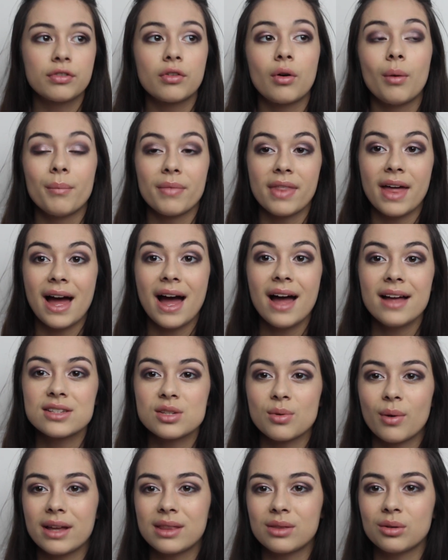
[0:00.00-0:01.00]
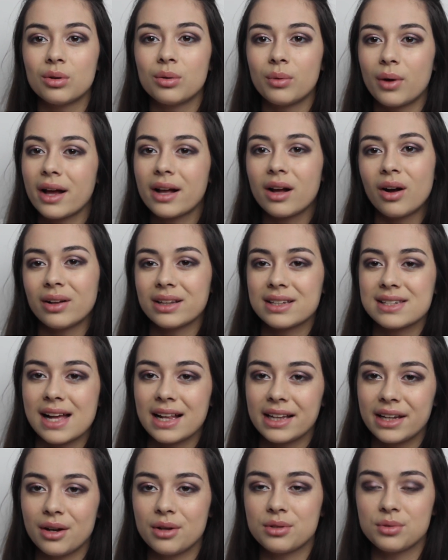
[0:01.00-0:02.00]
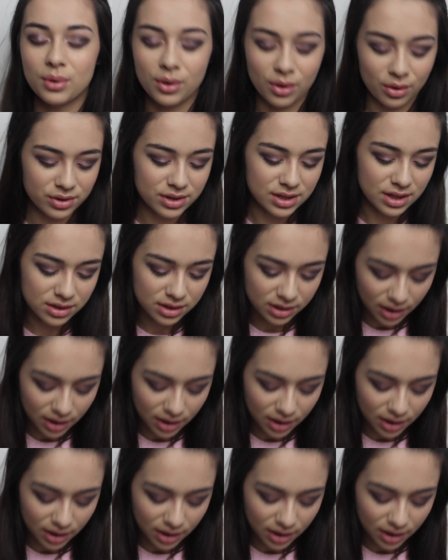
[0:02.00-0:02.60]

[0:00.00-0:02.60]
from that. So I thought, well, I can't exactly go to a concert